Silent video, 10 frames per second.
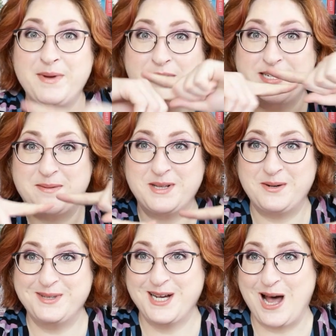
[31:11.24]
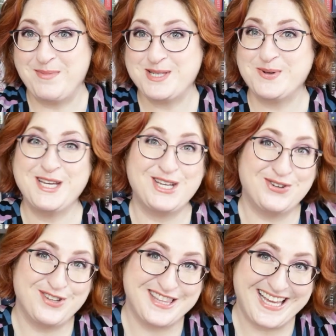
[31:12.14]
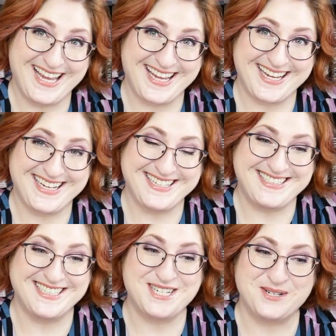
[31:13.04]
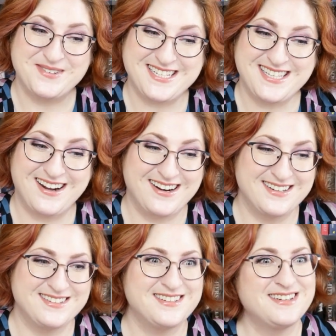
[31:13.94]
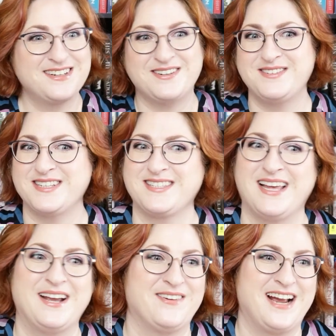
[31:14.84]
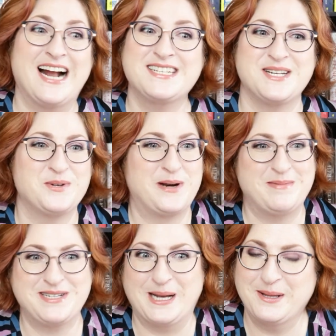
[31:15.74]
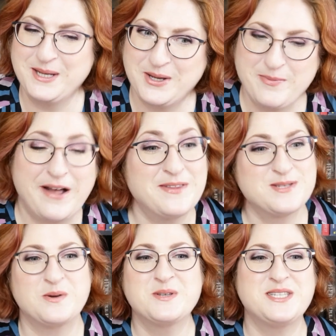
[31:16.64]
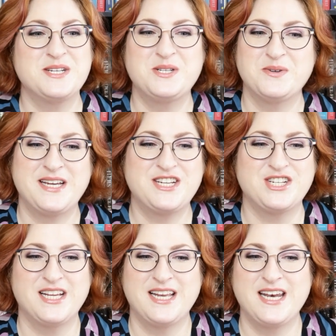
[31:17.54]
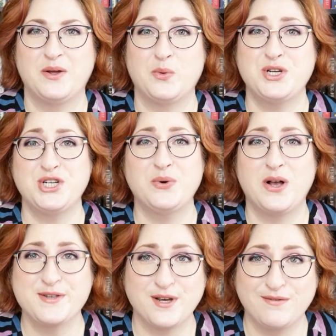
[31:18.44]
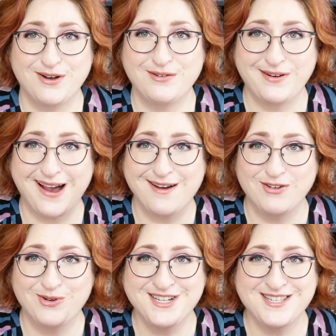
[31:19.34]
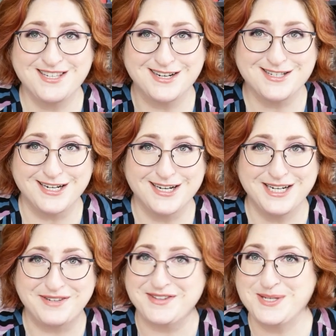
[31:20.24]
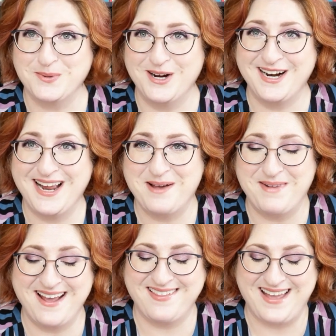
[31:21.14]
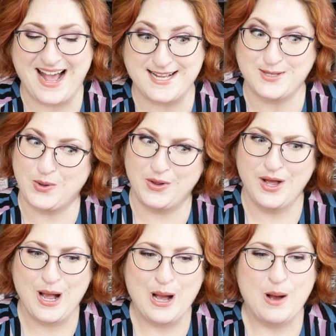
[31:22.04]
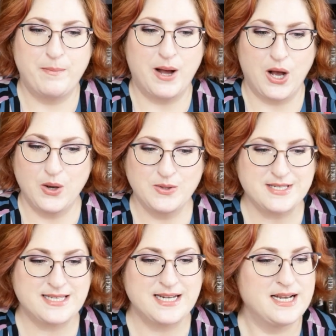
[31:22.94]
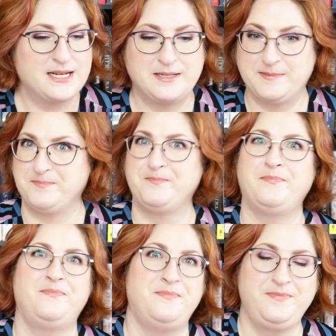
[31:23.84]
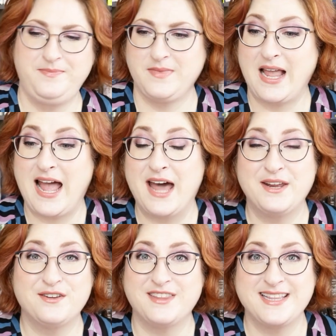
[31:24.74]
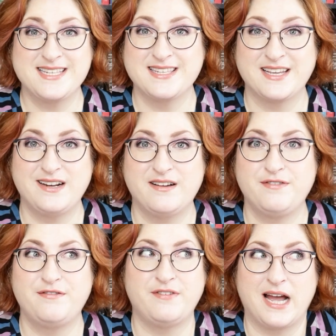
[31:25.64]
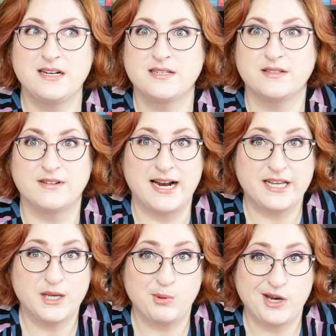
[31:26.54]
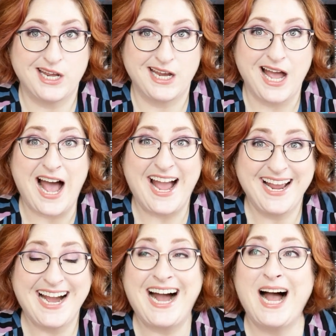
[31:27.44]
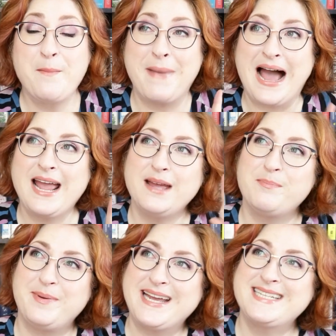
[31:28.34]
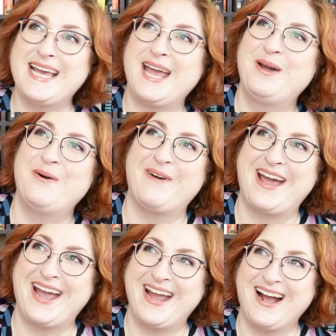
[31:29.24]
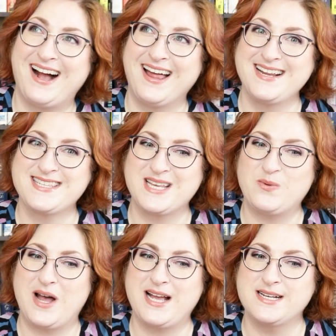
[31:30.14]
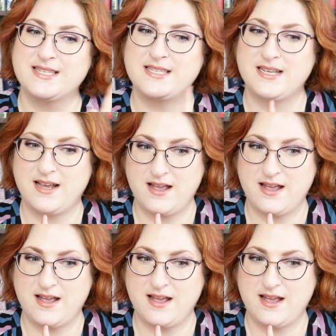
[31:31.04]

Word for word: me know down below in the comments what you think did you read the article are you just like reacting to what i'm telling you about this whole situation would you also vote everyone sucks here if this were an am i the asshole post how do you think this is going to affect the writing community i my big takeaway honestly was